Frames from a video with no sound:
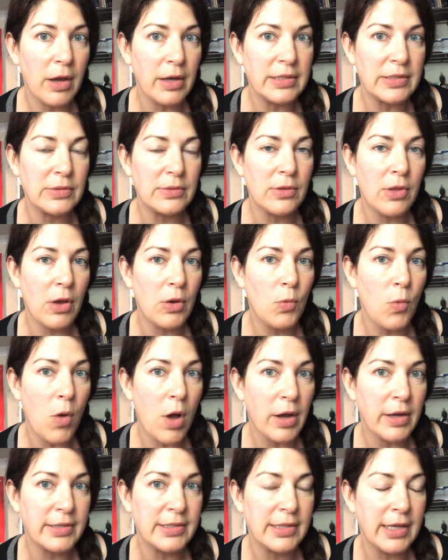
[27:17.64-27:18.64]
long
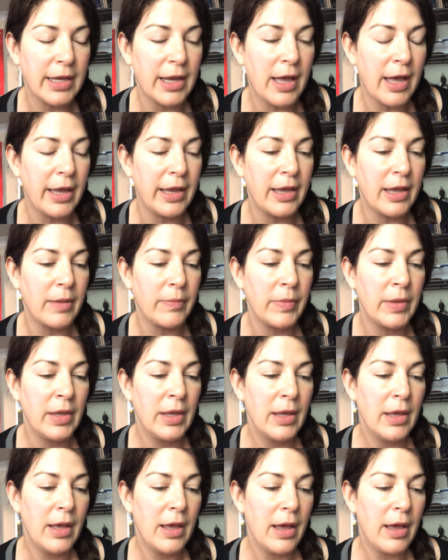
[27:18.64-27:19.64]
walks like I am.
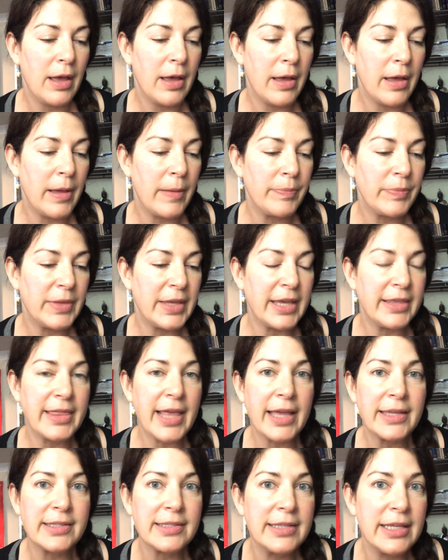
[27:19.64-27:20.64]
Get
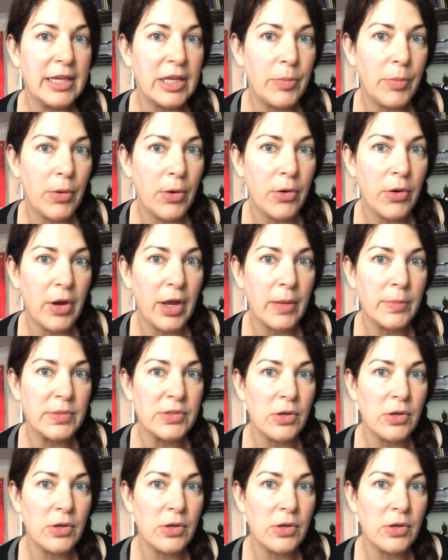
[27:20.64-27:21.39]
that Seek program,